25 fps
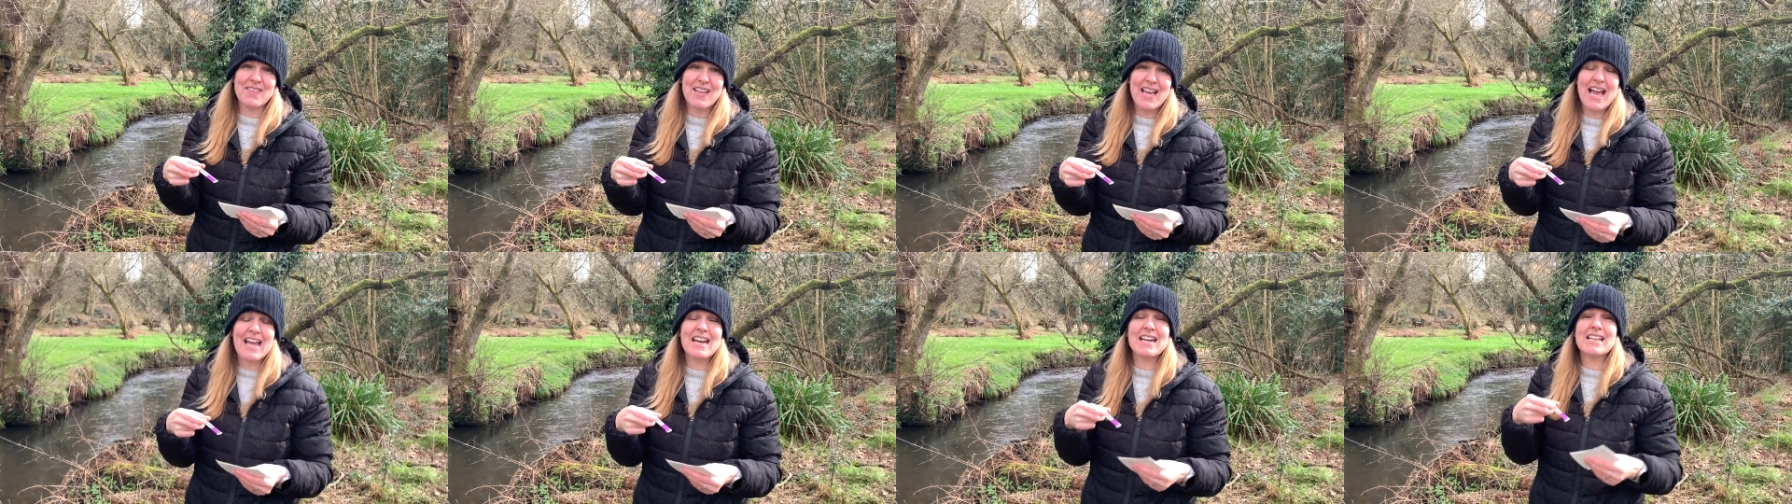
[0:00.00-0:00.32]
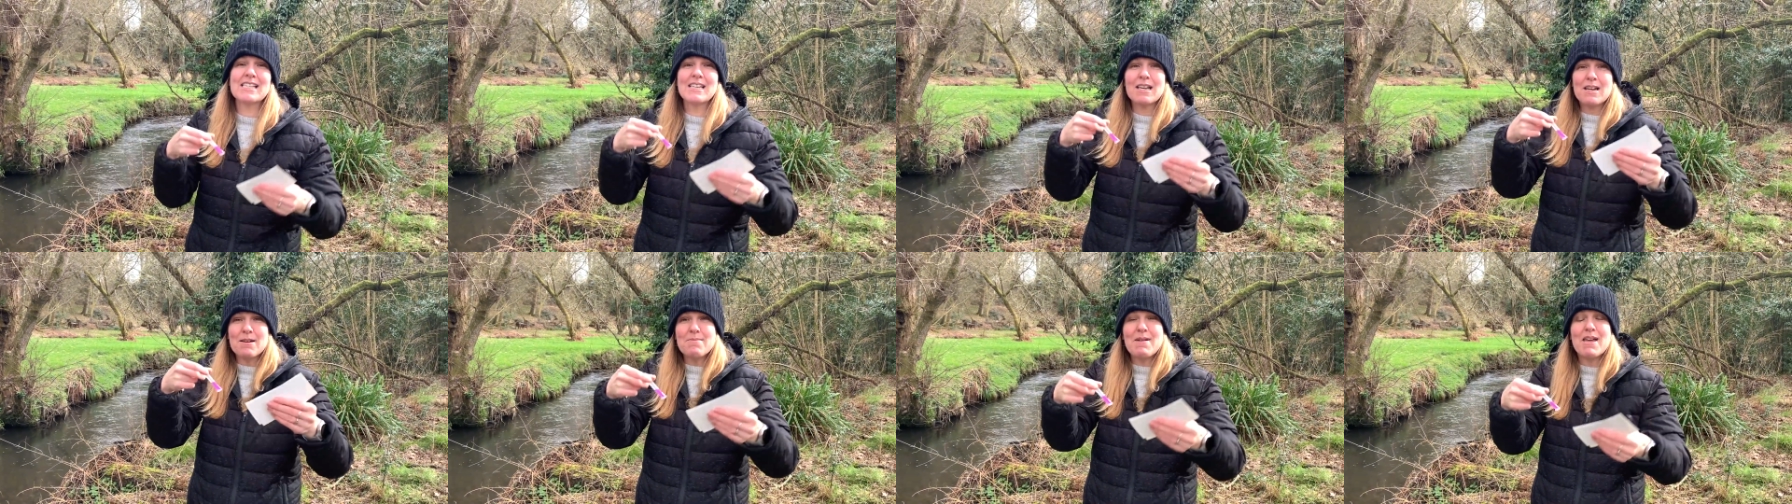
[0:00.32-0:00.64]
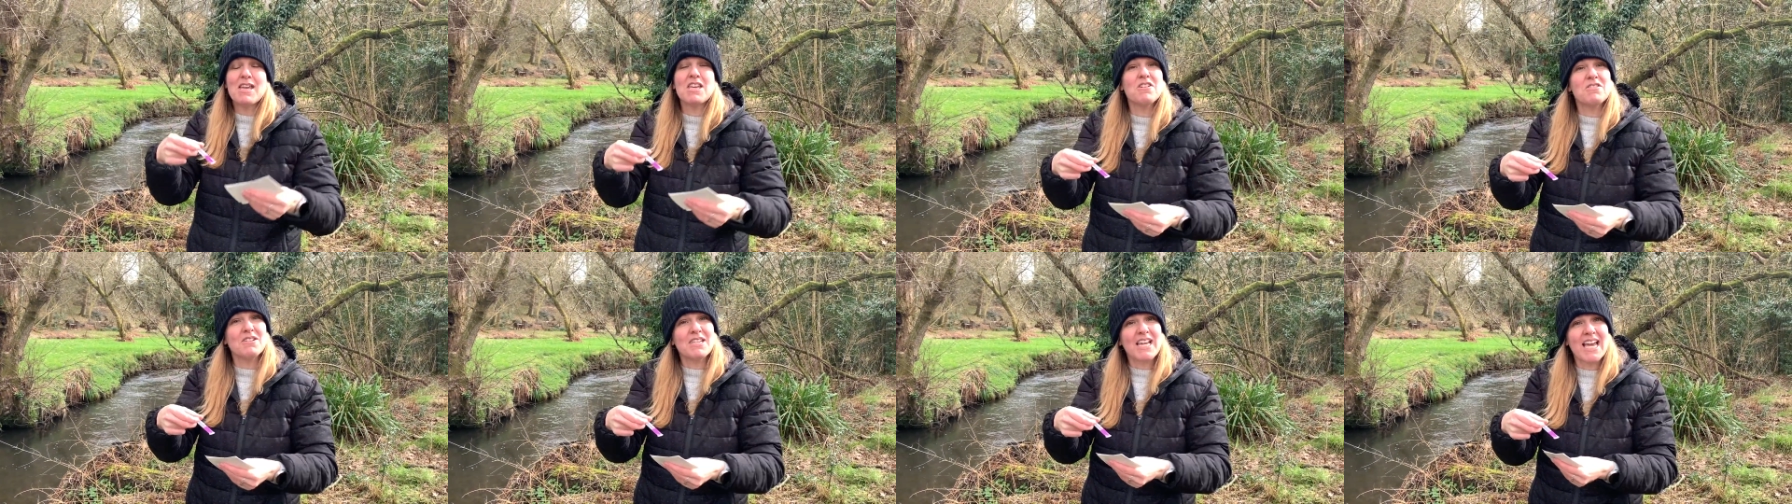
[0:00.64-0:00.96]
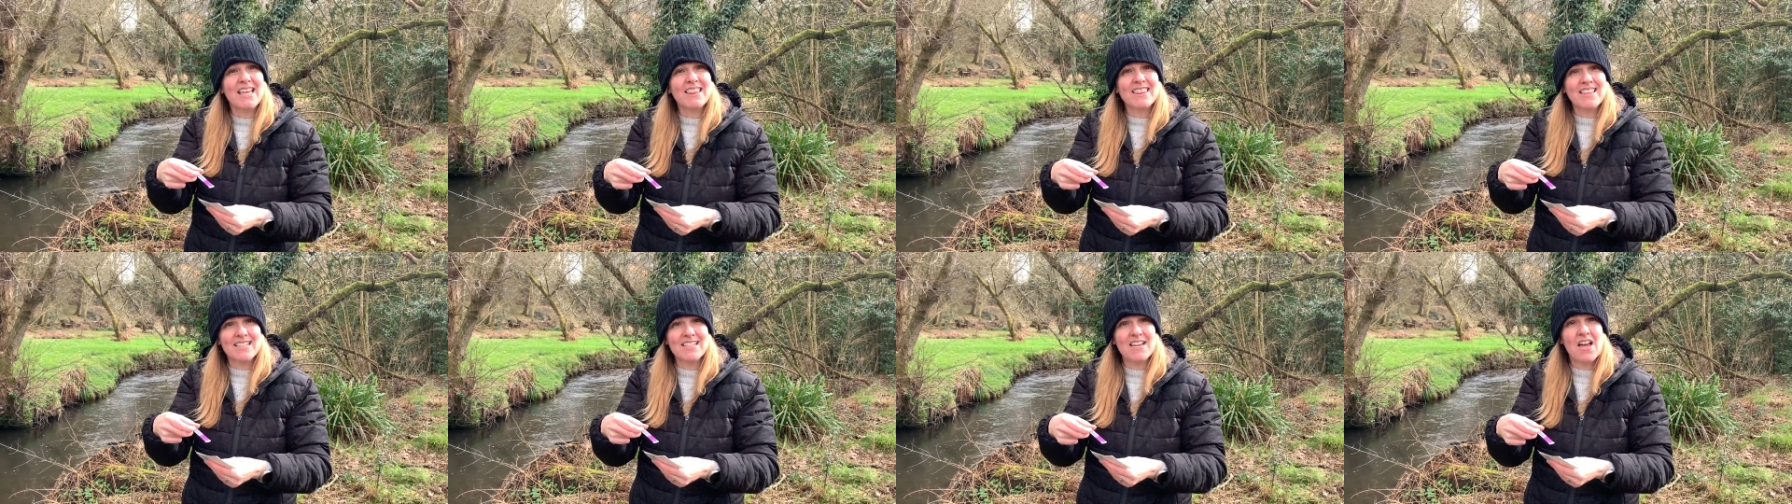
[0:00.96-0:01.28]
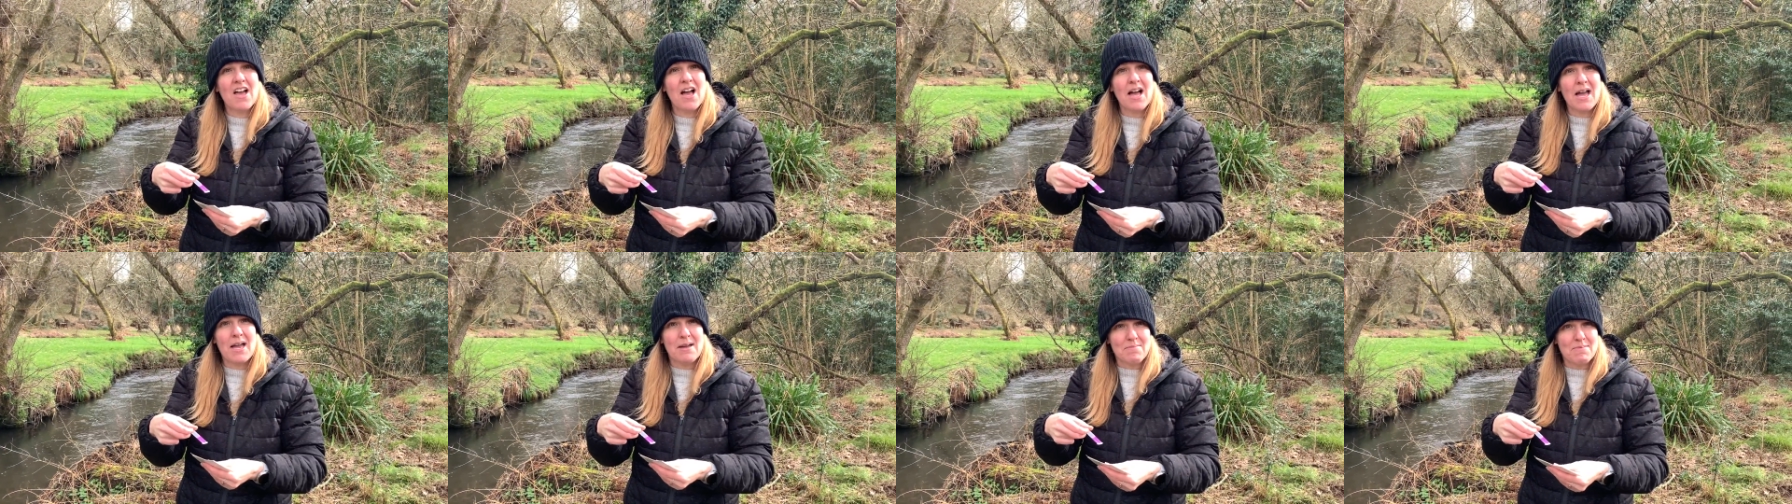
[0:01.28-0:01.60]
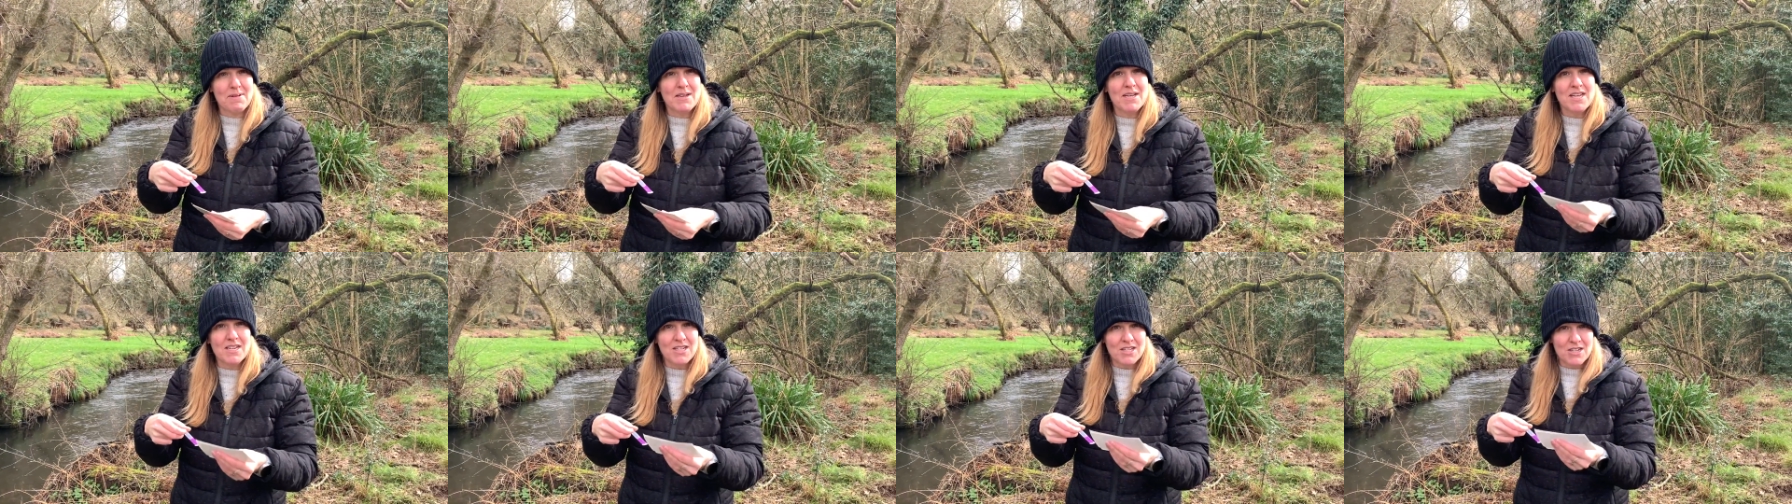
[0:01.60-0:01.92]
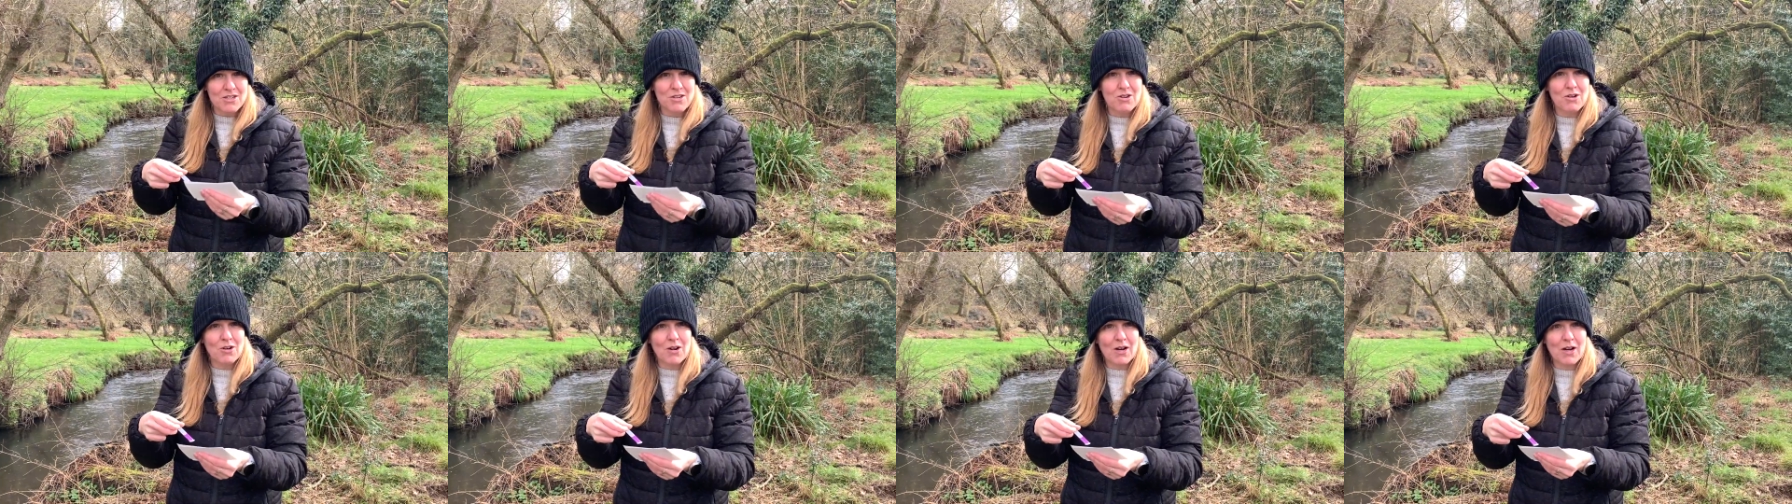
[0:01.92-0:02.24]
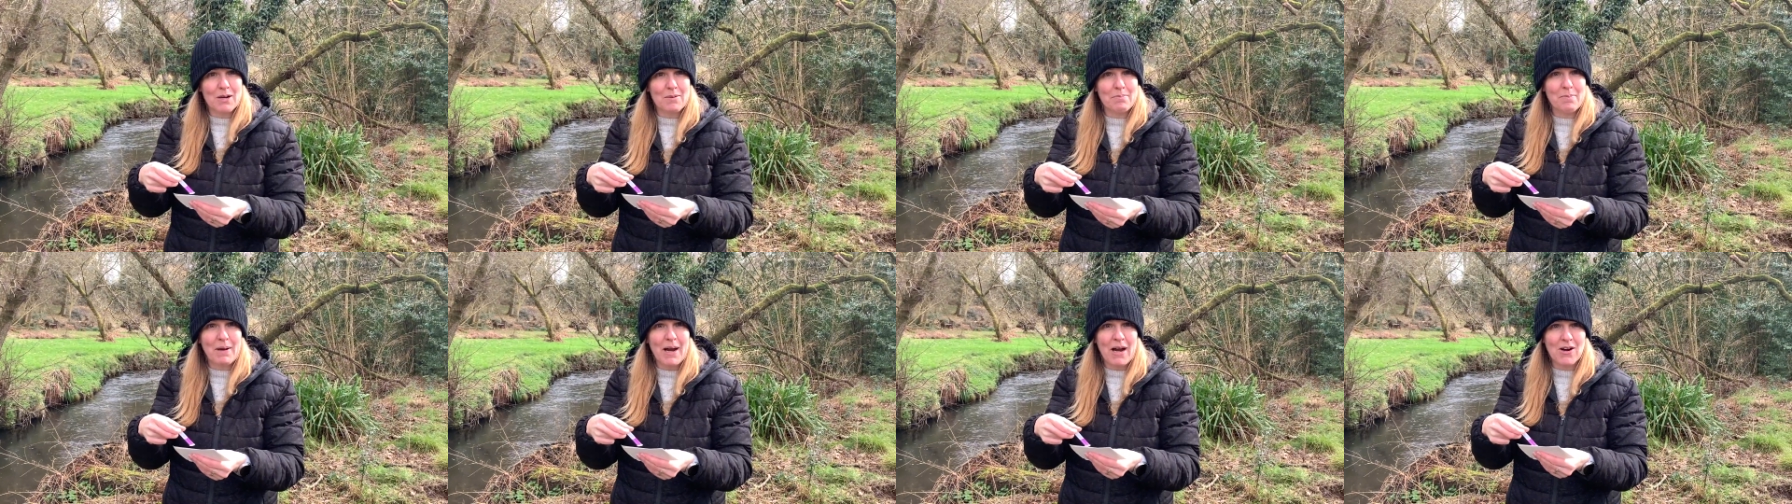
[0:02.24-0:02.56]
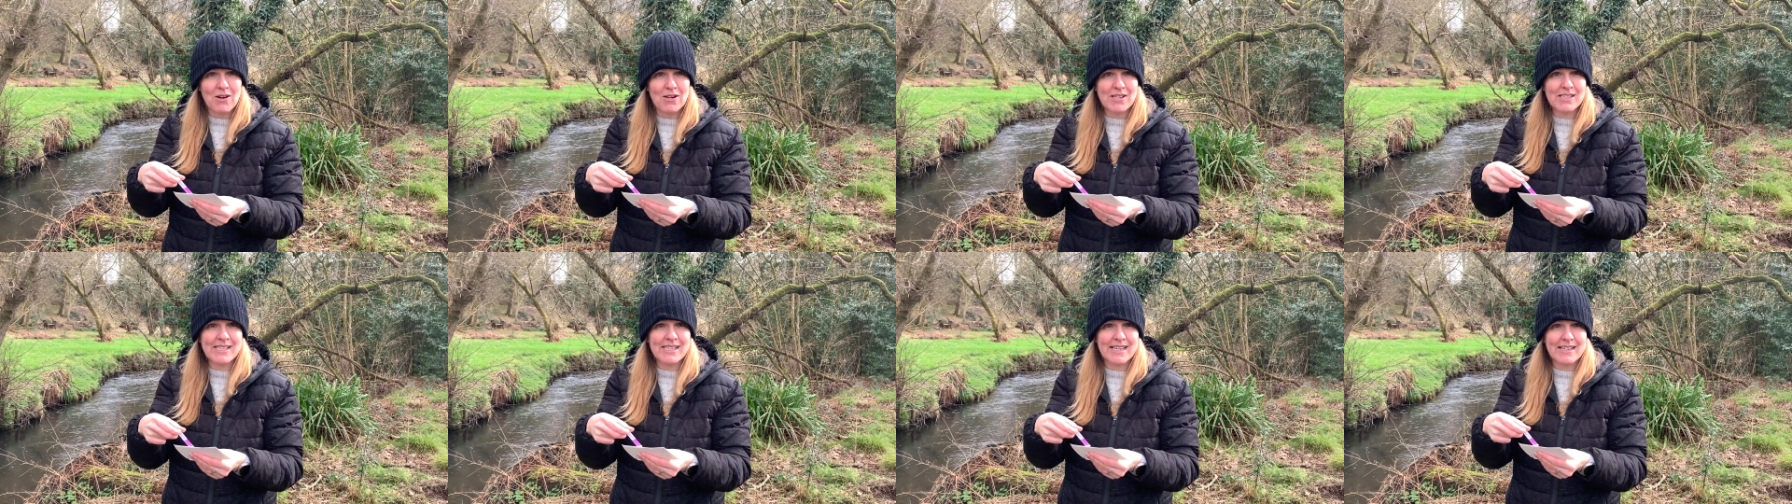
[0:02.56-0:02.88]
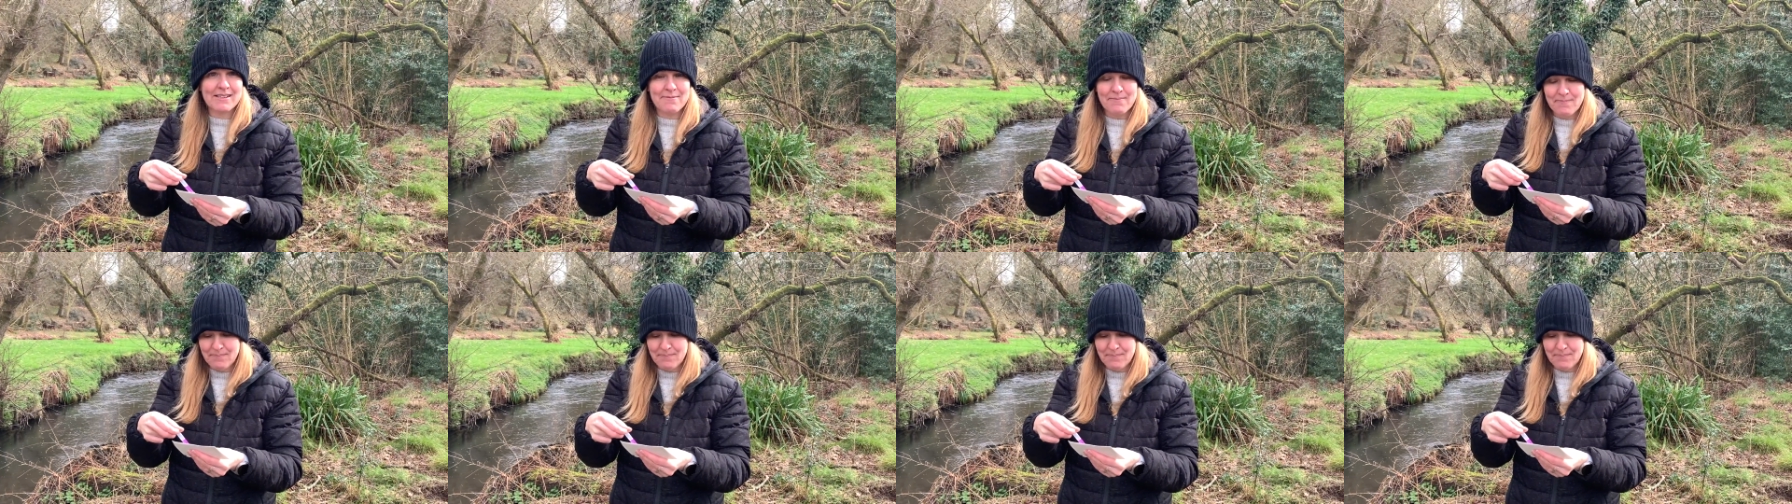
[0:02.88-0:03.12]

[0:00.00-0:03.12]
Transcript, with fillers: And it's gonna make you take the time to do your comparison.